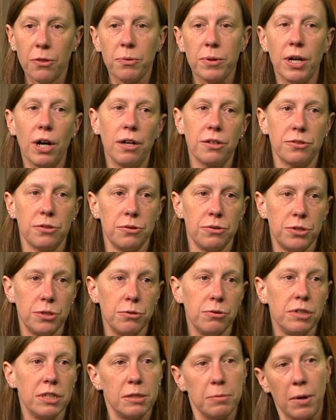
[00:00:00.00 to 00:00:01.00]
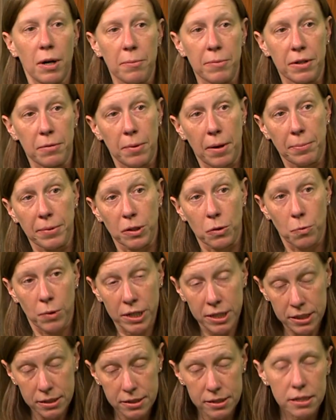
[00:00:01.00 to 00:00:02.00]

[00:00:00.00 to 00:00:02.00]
we also do the Department of Public Works.